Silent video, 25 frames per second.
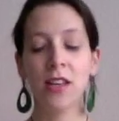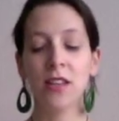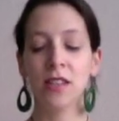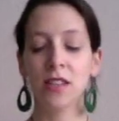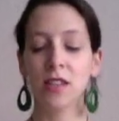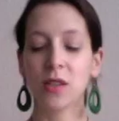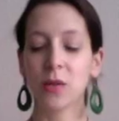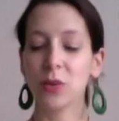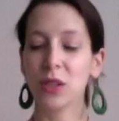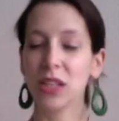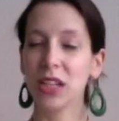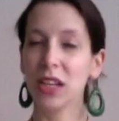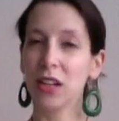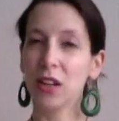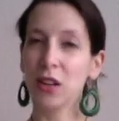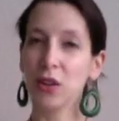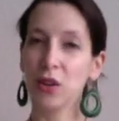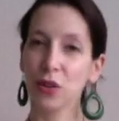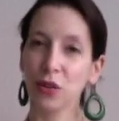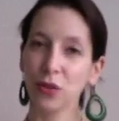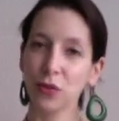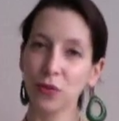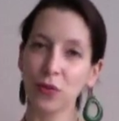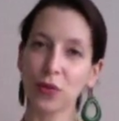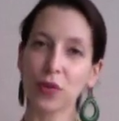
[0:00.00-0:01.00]
So we get a
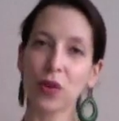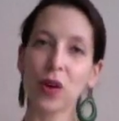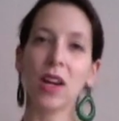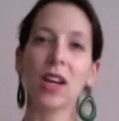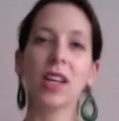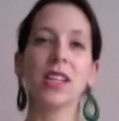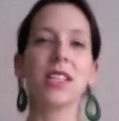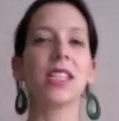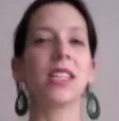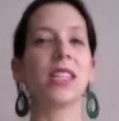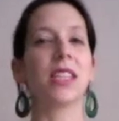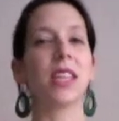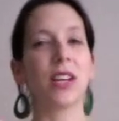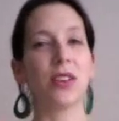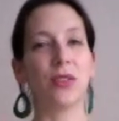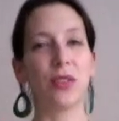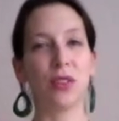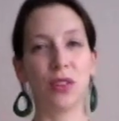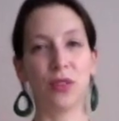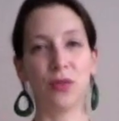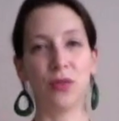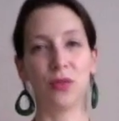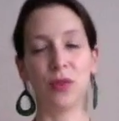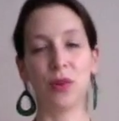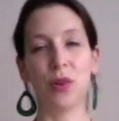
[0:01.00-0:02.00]
lot of variety there in
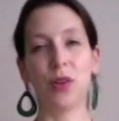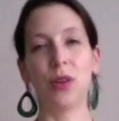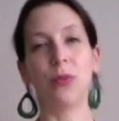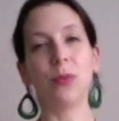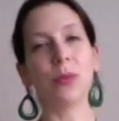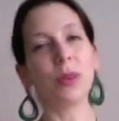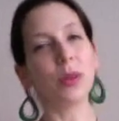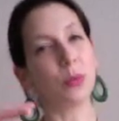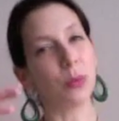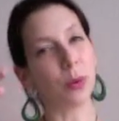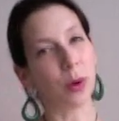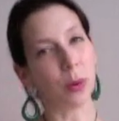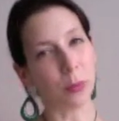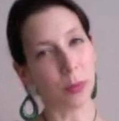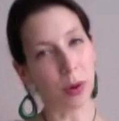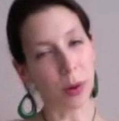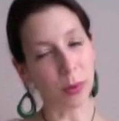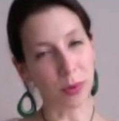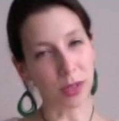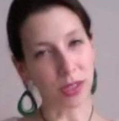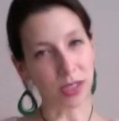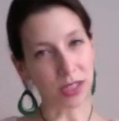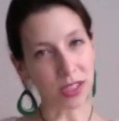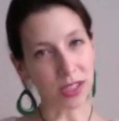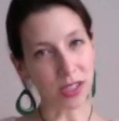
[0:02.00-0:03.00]
the volume, that one
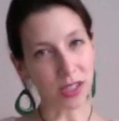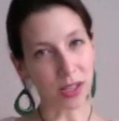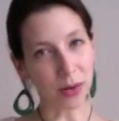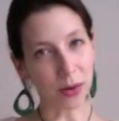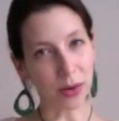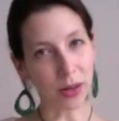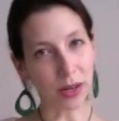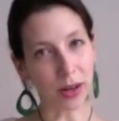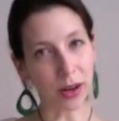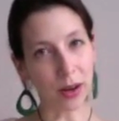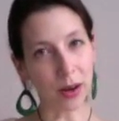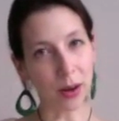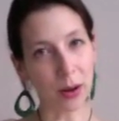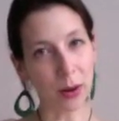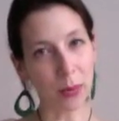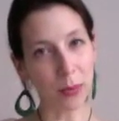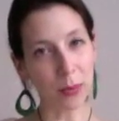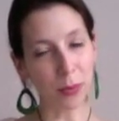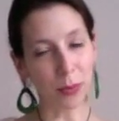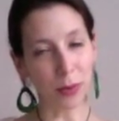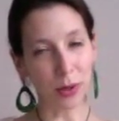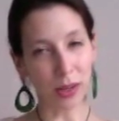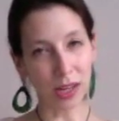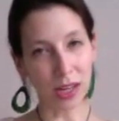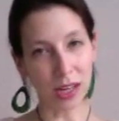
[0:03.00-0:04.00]
moment it's going up
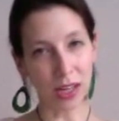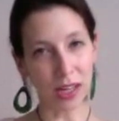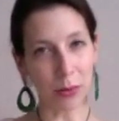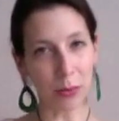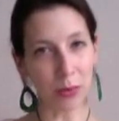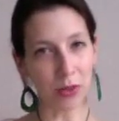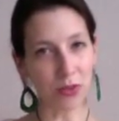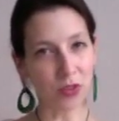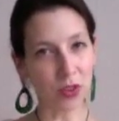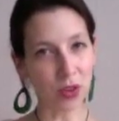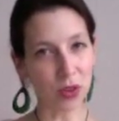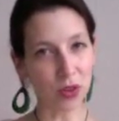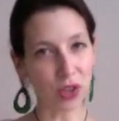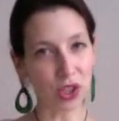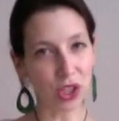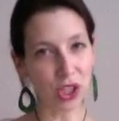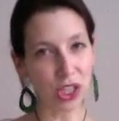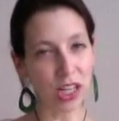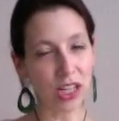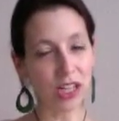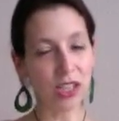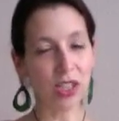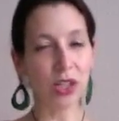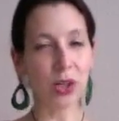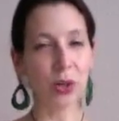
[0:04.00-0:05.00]
and we're getting a bit of a
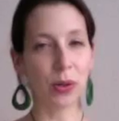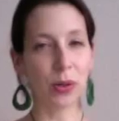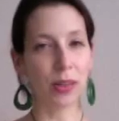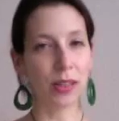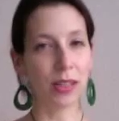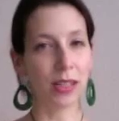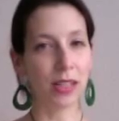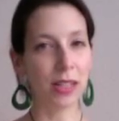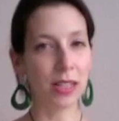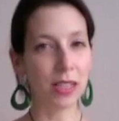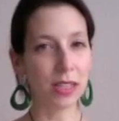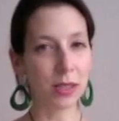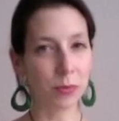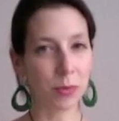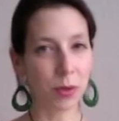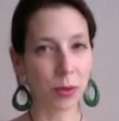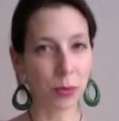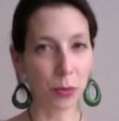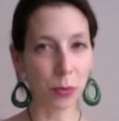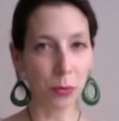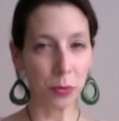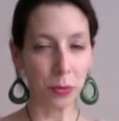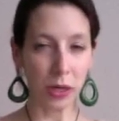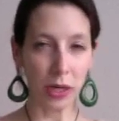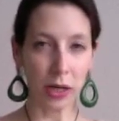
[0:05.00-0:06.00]
crescendo and the next minute
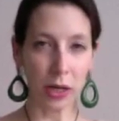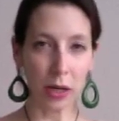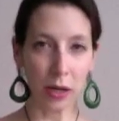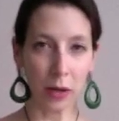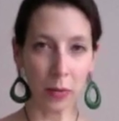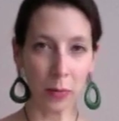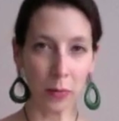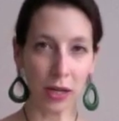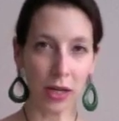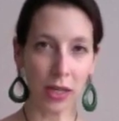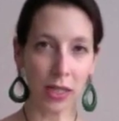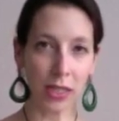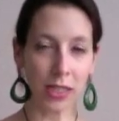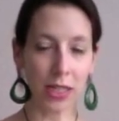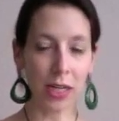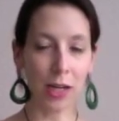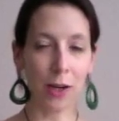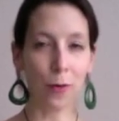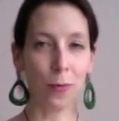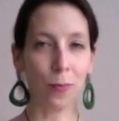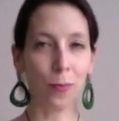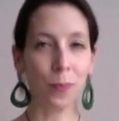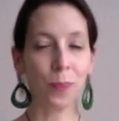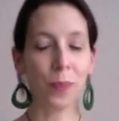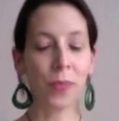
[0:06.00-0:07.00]
we're bringing it back down.